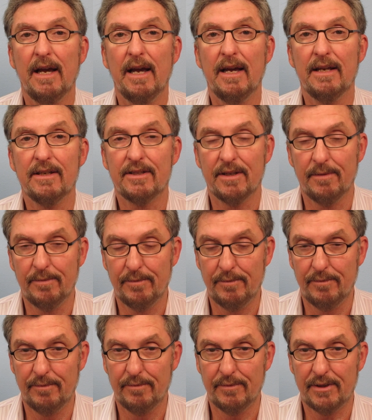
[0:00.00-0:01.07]
and some
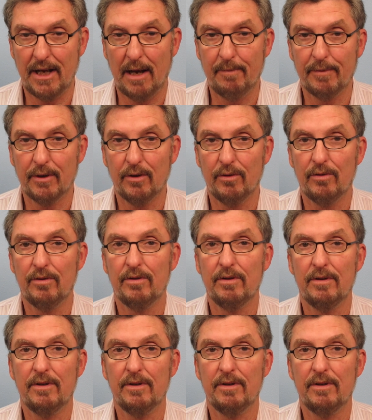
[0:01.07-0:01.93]
topical